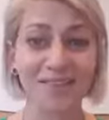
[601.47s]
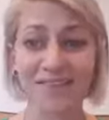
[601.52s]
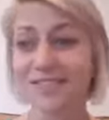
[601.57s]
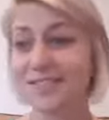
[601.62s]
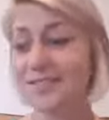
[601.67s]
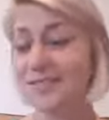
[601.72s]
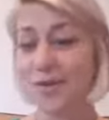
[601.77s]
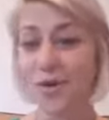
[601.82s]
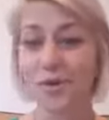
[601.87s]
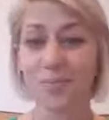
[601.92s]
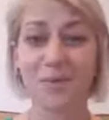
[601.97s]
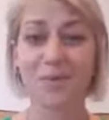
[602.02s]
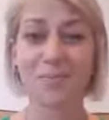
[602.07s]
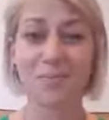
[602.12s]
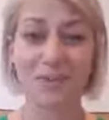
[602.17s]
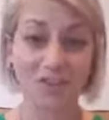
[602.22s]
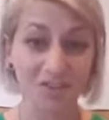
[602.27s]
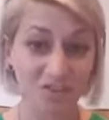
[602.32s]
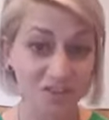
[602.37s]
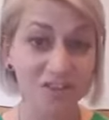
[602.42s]
This has got to be a
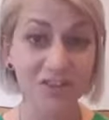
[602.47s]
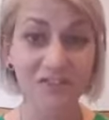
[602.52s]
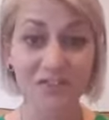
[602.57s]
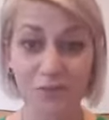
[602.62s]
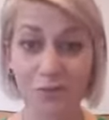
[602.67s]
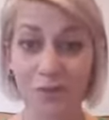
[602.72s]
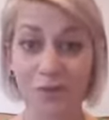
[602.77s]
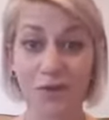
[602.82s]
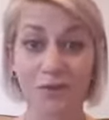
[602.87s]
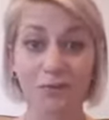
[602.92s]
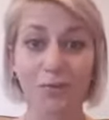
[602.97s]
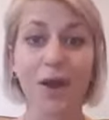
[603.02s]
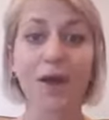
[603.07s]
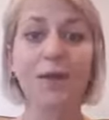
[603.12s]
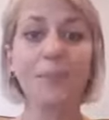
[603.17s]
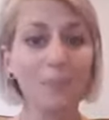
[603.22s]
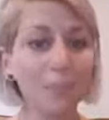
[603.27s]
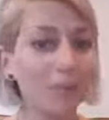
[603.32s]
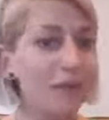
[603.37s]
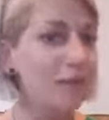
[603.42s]
bit shit for you,
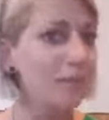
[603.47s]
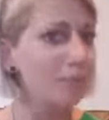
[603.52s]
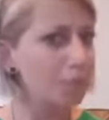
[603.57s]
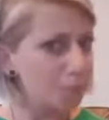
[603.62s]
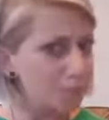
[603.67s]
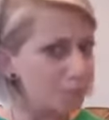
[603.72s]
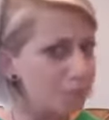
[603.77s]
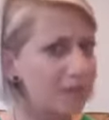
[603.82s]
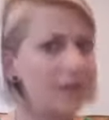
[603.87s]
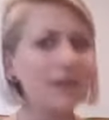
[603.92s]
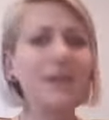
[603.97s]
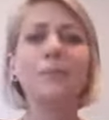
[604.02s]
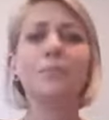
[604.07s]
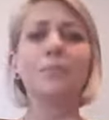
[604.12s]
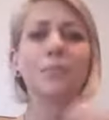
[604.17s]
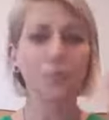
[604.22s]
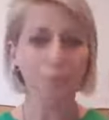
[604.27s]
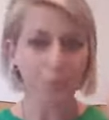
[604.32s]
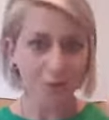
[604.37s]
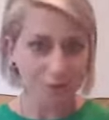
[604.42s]
right? Me completely
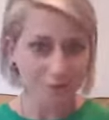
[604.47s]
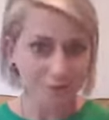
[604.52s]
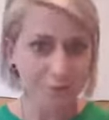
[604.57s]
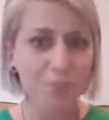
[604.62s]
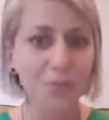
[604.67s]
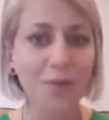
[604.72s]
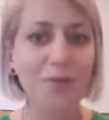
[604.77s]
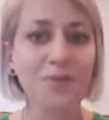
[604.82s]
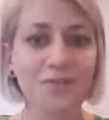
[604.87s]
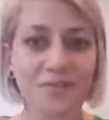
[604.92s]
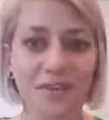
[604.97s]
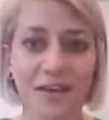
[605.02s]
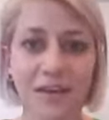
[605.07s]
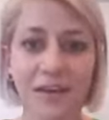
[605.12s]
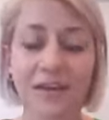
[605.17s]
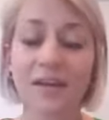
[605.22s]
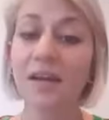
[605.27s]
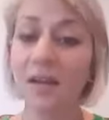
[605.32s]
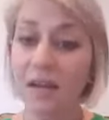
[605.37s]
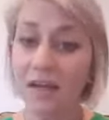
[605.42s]

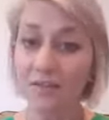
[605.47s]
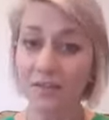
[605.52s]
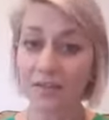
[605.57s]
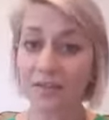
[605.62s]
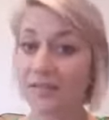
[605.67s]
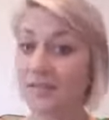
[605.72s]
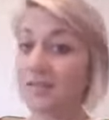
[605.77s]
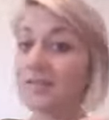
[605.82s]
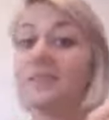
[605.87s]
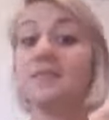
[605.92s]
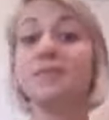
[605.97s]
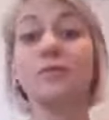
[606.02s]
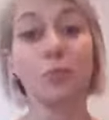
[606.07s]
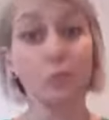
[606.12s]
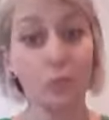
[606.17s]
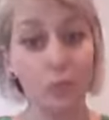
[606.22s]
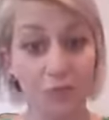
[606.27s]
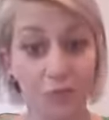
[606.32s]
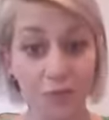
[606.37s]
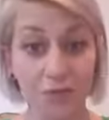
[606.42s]
presupposing that this is an
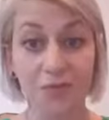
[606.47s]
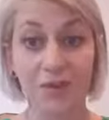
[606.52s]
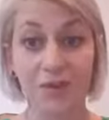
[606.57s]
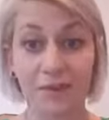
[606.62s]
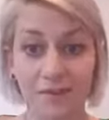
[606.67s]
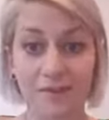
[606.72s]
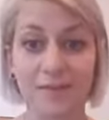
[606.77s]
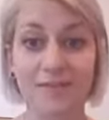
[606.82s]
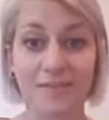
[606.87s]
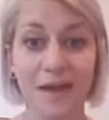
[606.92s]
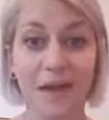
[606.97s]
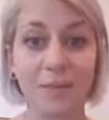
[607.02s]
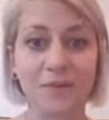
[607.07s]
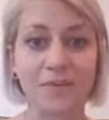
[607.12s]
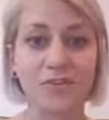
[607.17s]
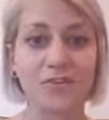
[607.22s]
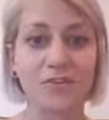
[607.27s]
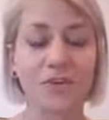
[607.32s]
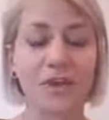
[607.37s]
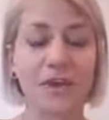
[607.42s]
awful thing that has
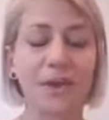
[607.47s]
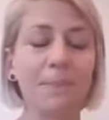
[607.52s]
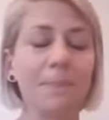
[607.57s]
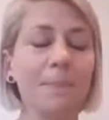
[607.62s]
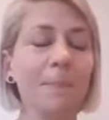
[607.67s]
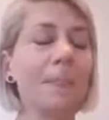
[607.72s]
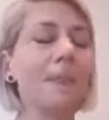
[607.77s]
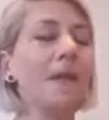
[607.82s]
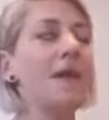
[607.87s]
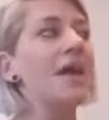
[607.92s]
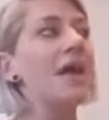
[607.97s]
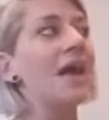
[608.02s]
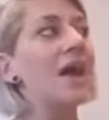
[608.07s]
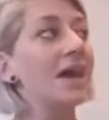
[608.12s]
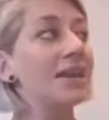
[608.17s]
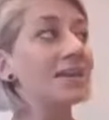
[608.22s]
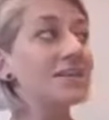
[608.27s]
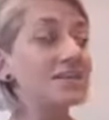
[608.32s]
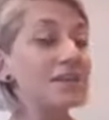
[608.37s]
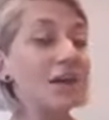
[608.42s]
happened to him.
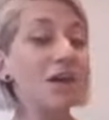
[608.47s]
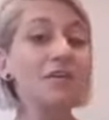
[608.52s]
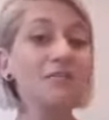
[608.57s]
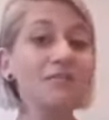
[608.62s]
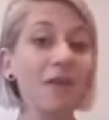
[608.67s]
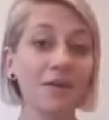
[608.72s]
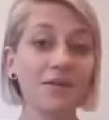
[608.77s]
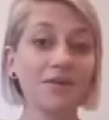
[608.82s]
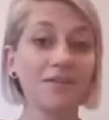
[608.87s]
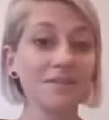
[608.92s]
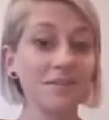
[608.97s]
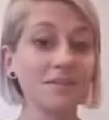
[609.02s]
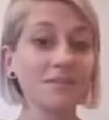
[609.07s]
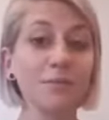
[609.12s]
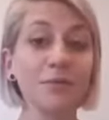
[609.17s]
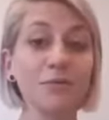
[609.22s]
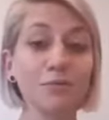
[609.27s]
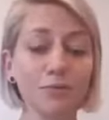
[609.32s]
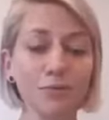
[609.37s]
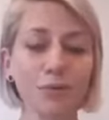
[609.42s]
And he turned around and he said
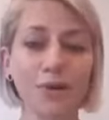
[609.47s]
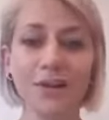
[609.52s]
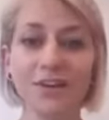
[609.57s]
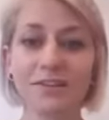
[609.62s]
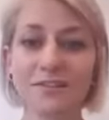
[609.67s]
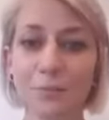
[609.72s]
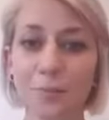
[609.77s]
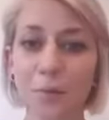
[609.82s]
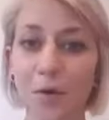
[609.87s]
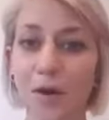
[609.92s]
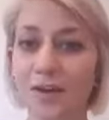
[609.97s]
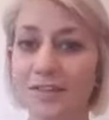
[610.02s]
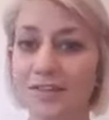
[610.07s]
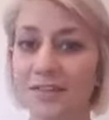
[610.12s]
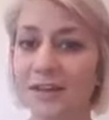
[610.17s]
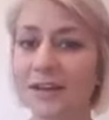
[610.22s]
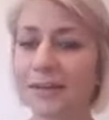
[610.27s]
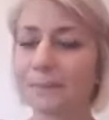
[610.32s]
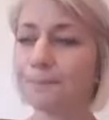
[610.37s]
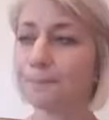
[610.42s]
something really
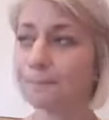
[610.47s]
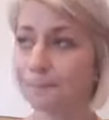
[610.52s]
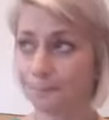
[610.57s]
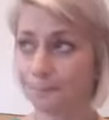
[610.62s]
surprising.